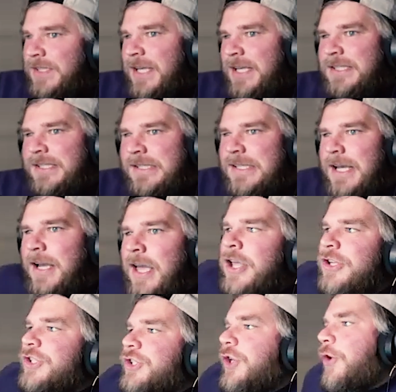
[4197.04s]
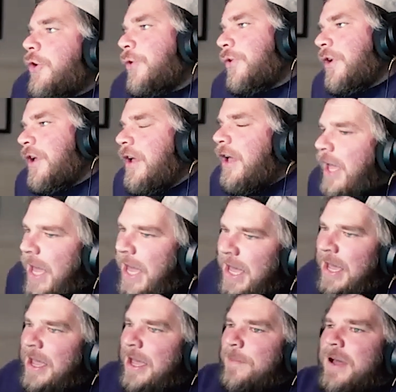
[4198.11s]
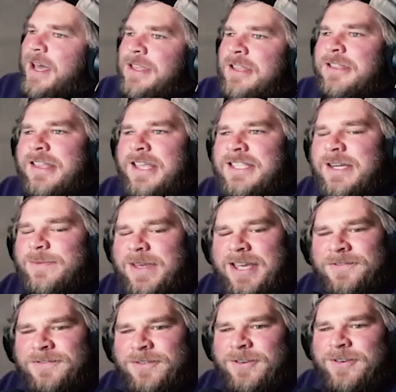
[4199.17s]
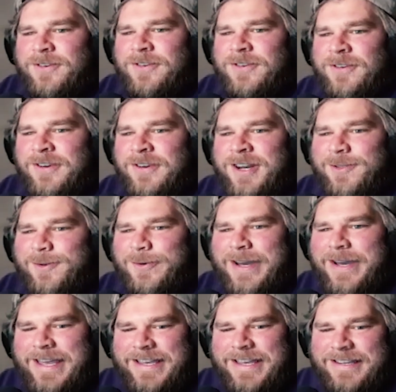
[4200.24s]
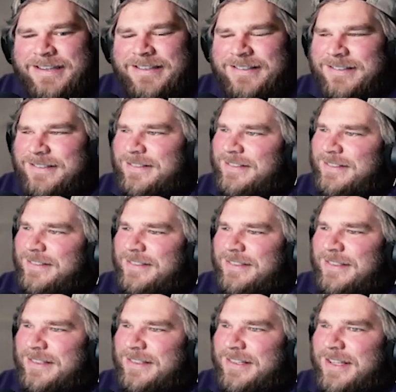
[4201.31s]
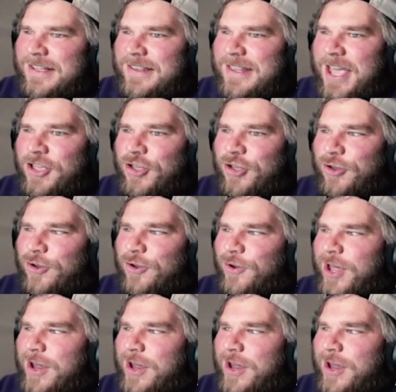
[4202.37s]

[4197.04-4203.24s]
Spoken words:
sucks to suck. So I think that's going to be it for another week. Thank you,